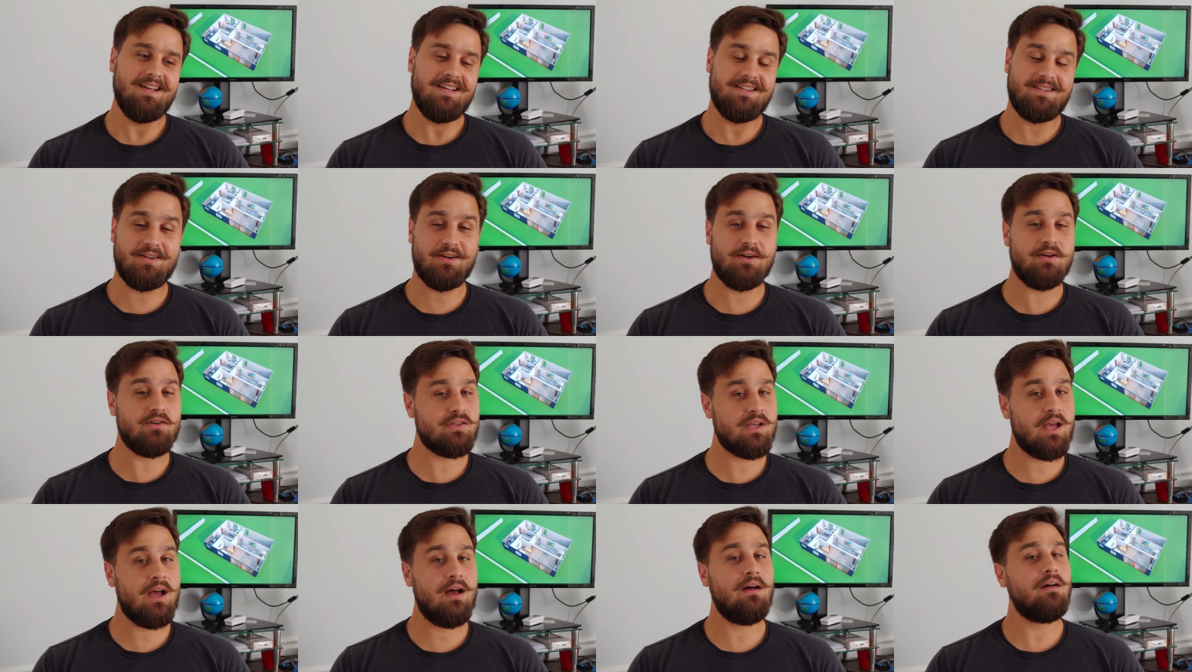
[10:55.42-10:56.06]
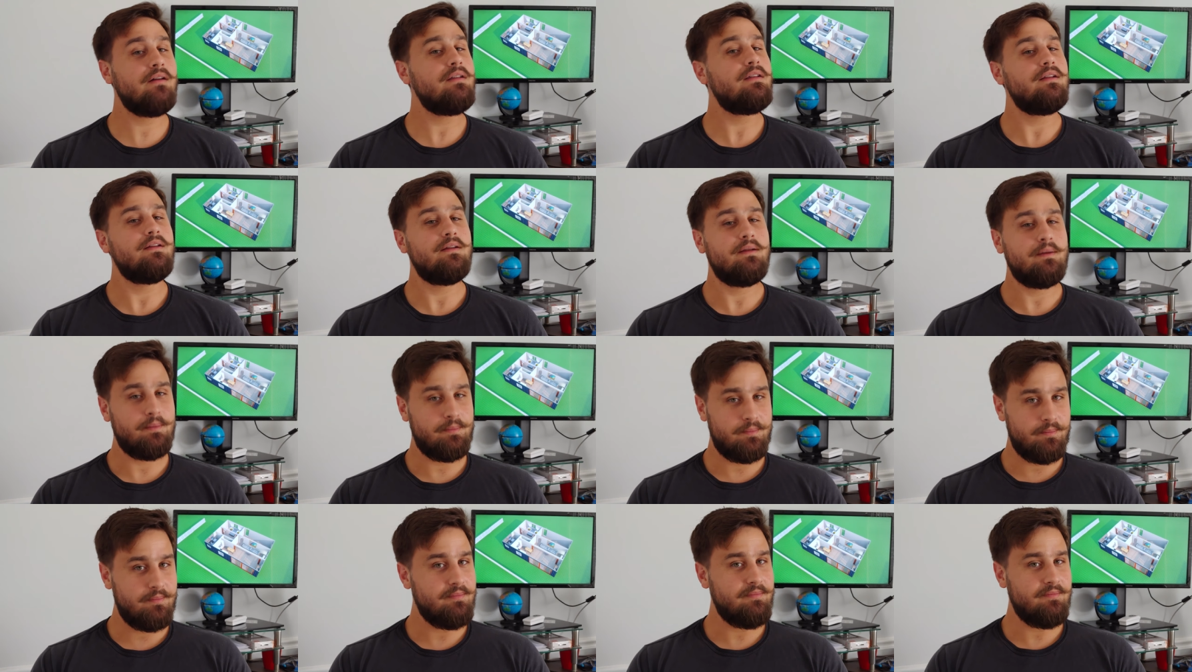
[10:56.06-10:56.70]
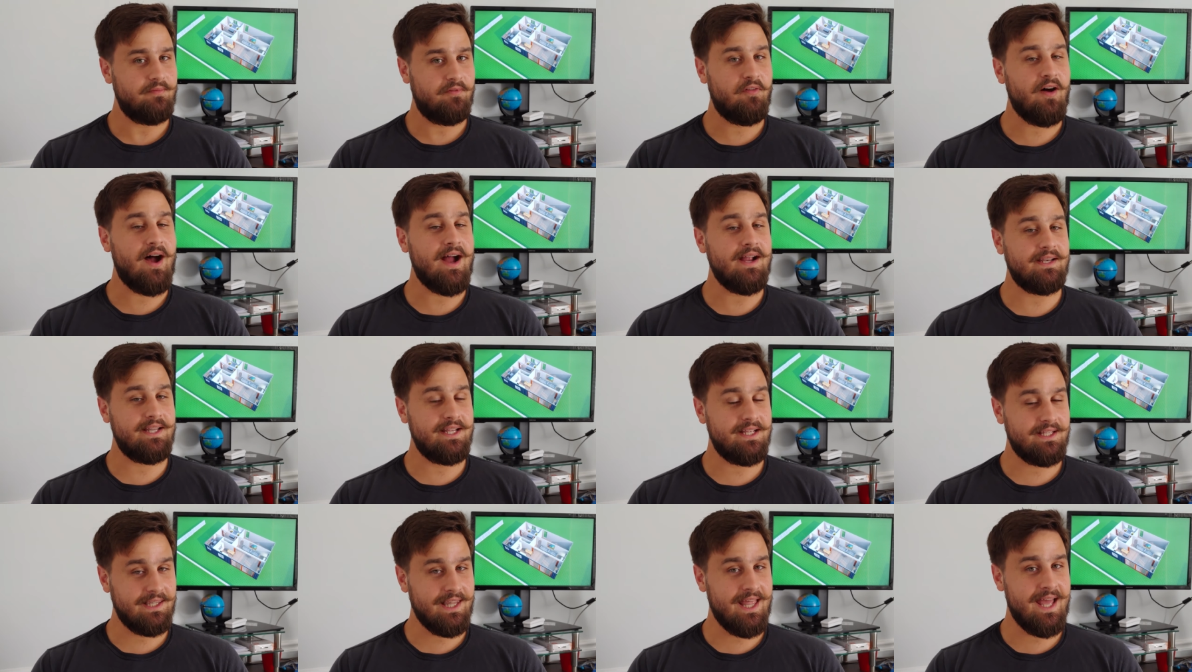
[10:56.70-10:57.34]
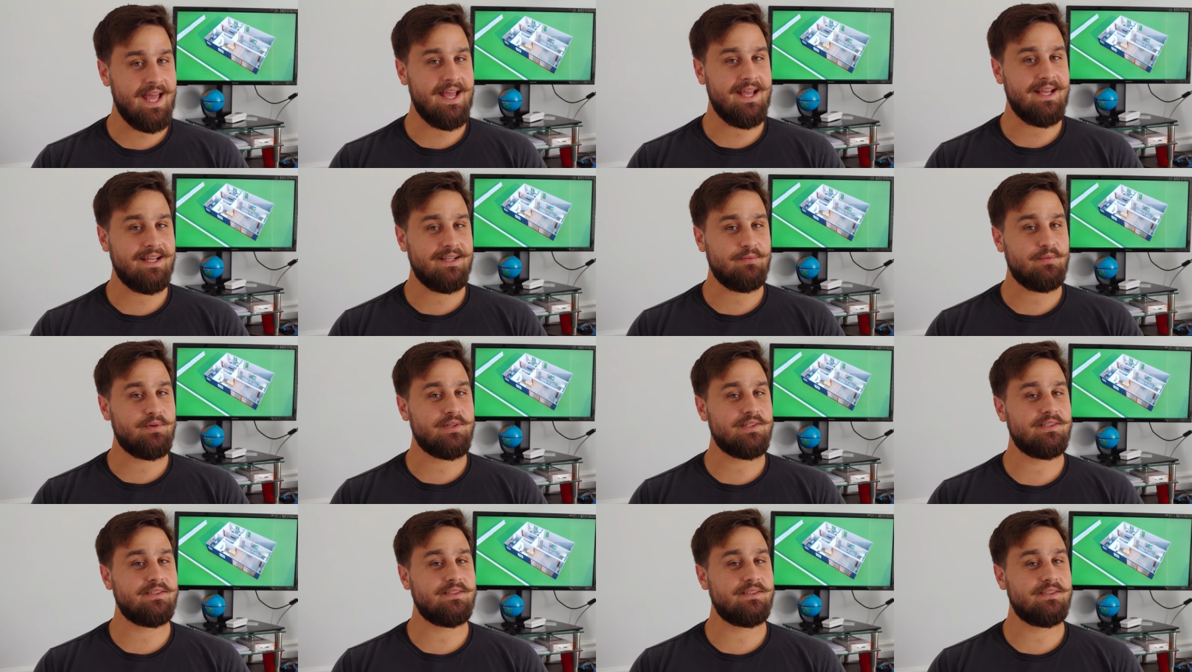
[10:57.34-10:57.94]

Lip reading: Turns out finding land